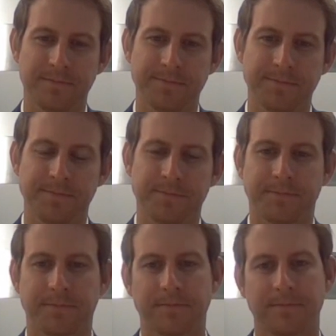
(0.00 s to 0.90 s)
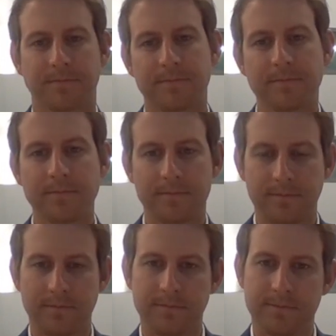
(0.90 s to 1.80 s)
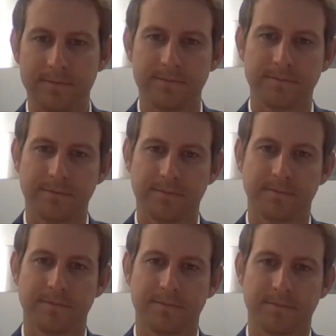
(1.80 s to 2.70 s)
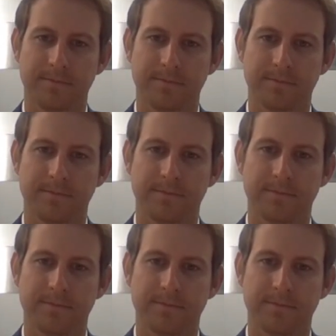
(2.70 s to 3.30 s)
(silent)